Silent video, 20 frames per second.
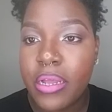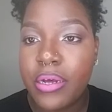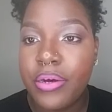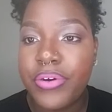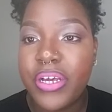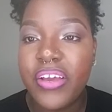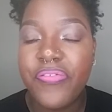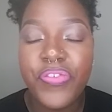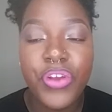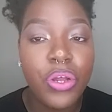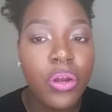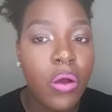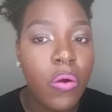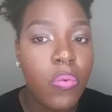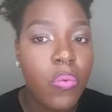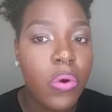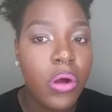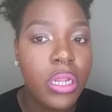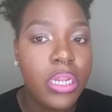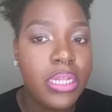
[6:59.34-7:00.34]
So if you
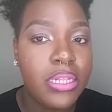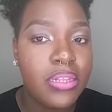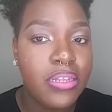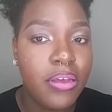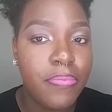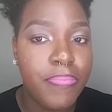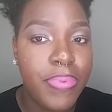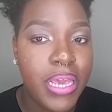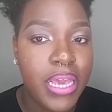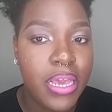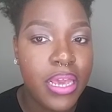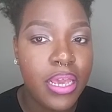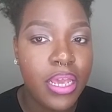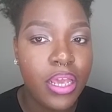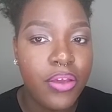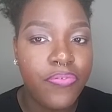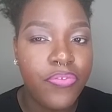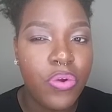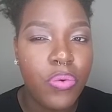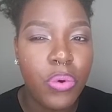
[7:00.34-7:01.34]
don't want it to
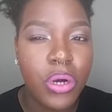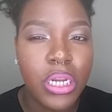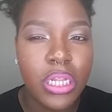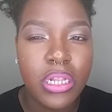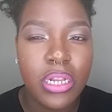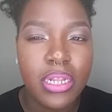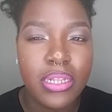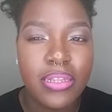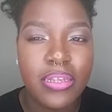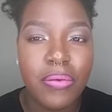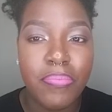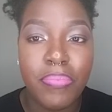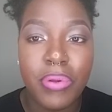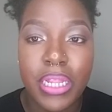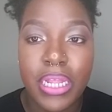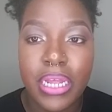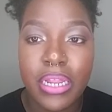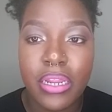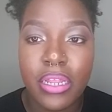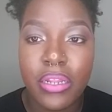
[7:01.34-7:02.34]
be, if you wanted it to
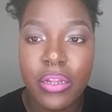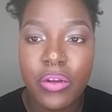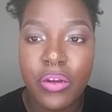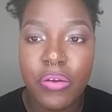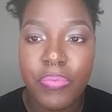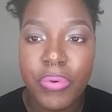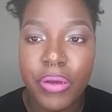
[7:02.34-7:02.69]
blend a little